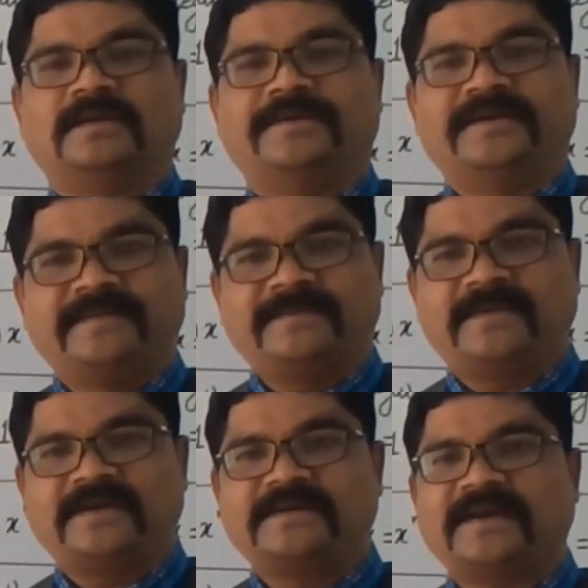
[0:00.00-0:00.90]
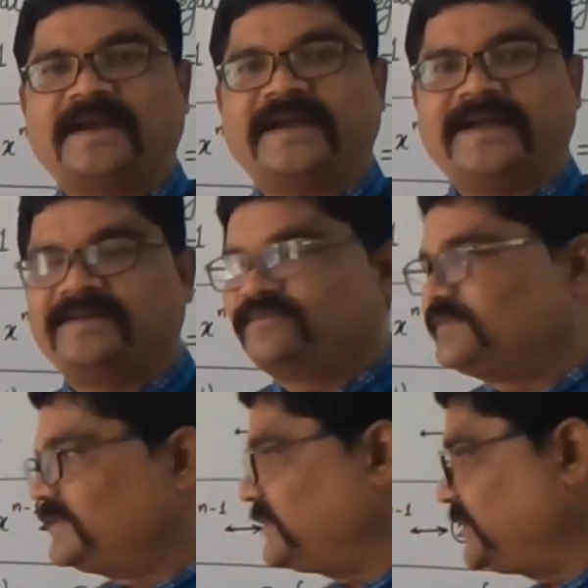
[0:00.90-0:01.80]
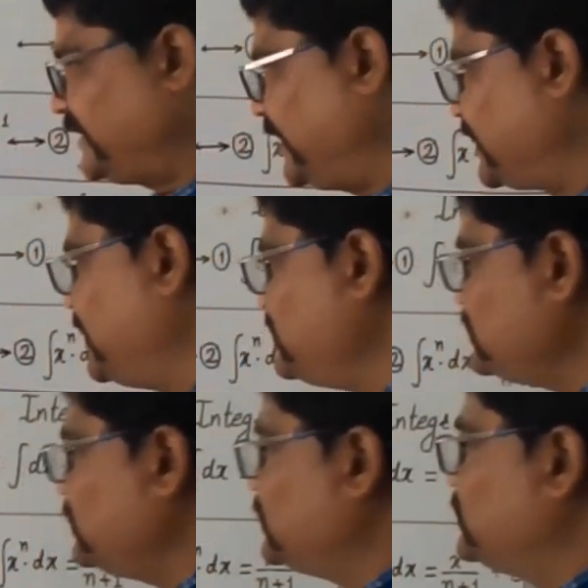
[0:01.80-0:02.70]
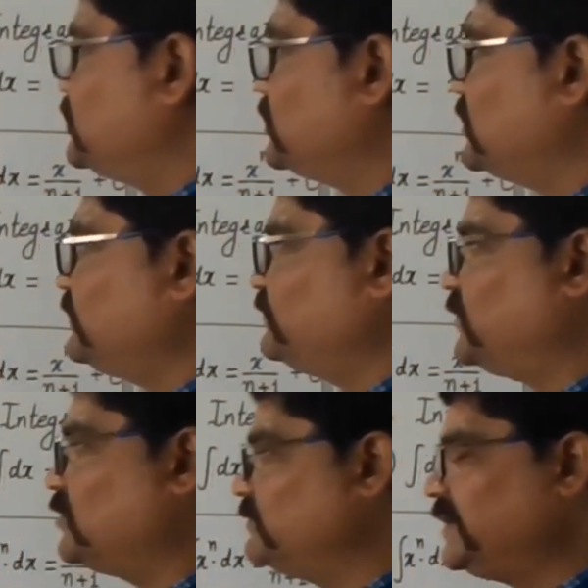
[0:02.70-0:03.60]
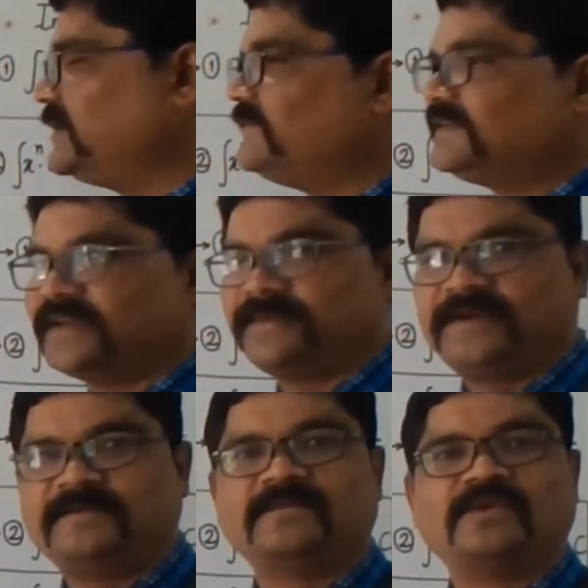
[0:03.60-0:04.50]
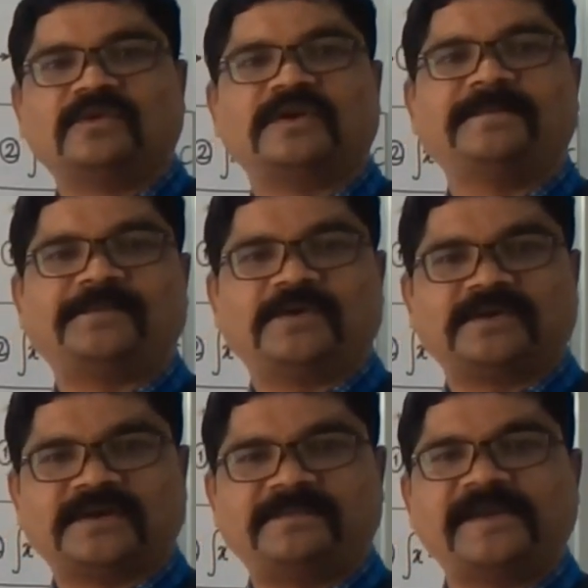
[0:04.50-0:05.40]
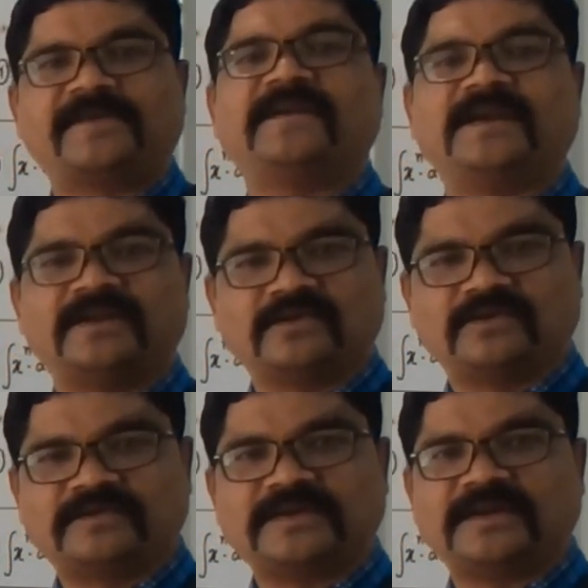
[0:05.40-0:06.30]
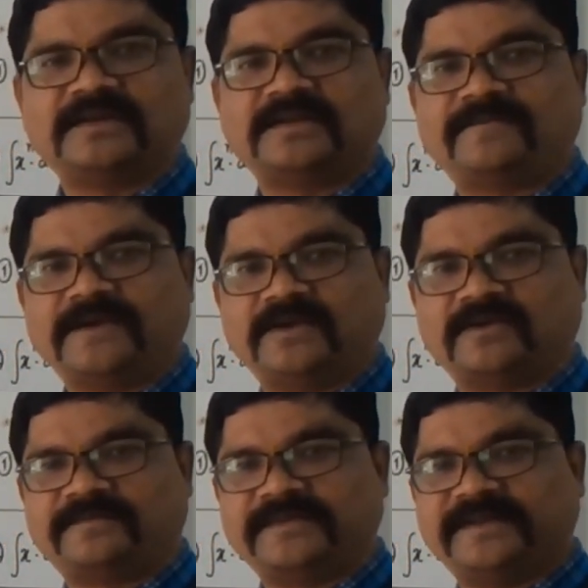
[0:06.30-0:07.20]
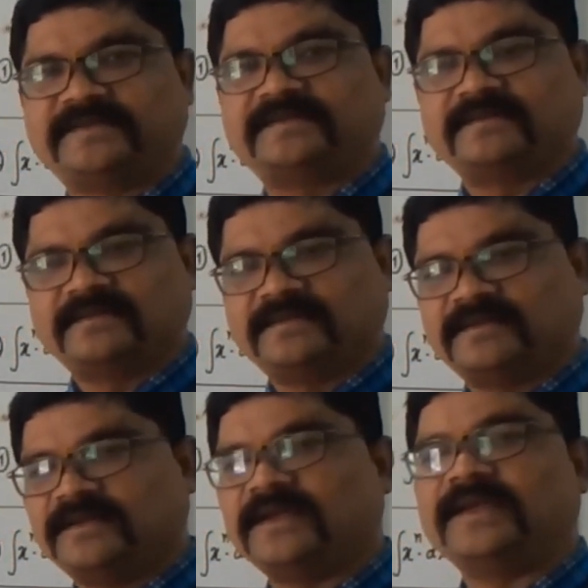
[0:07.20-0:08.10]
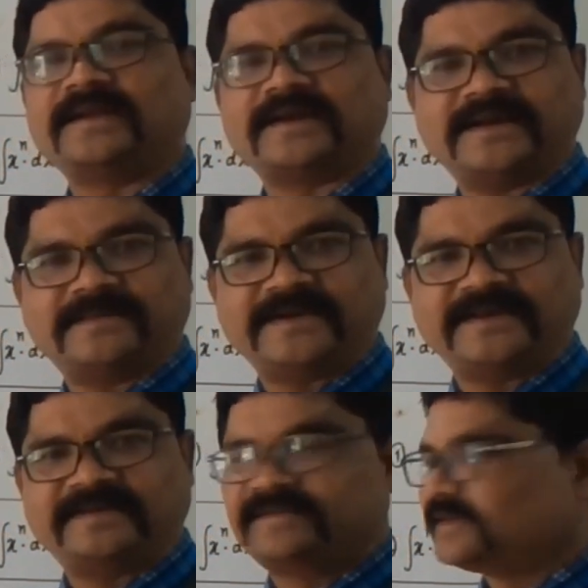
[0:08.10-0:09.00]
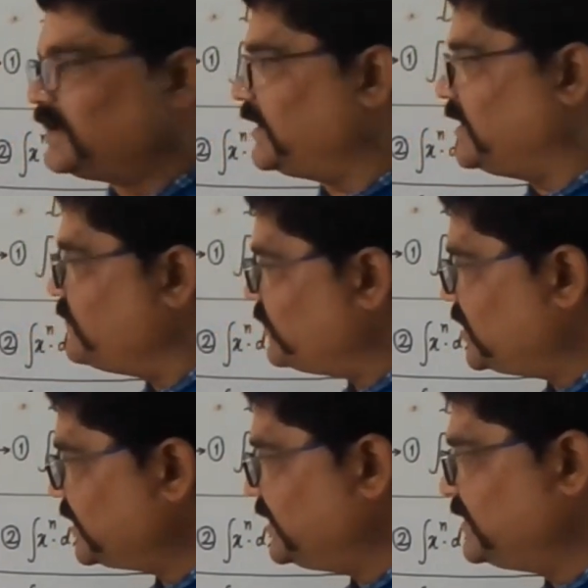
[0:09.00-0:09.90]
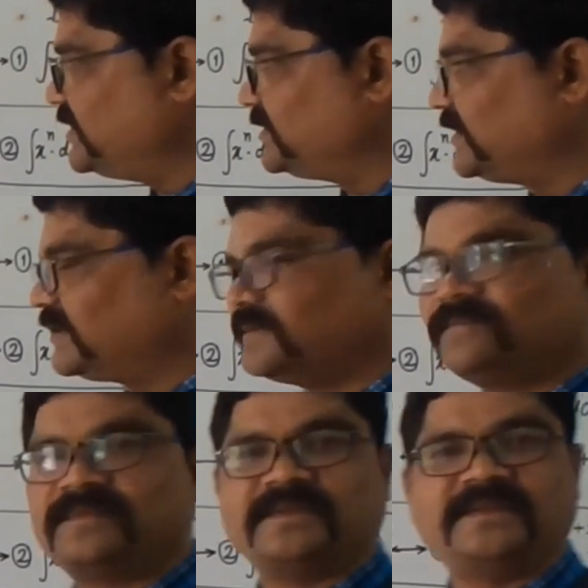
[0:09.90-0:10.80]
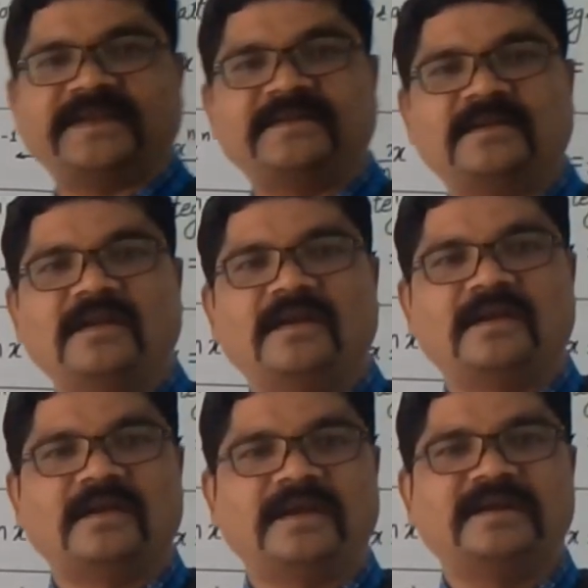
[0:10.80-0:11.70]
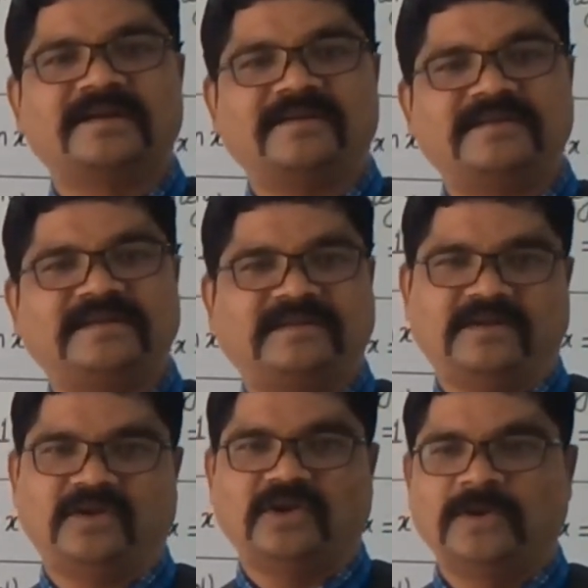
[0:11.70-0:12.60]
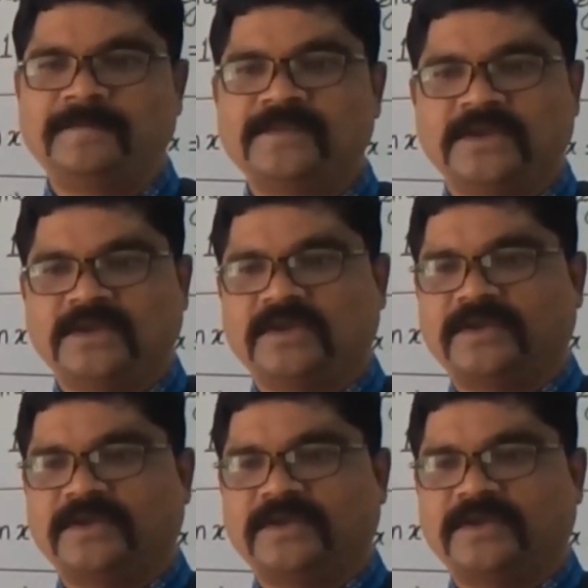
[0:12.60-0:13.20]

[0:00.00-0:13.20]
Remember, I have taken those formulae which are a bit more important, frequently used in the field of physics, in kinematics, in work energy theorem, then in gravitation and all.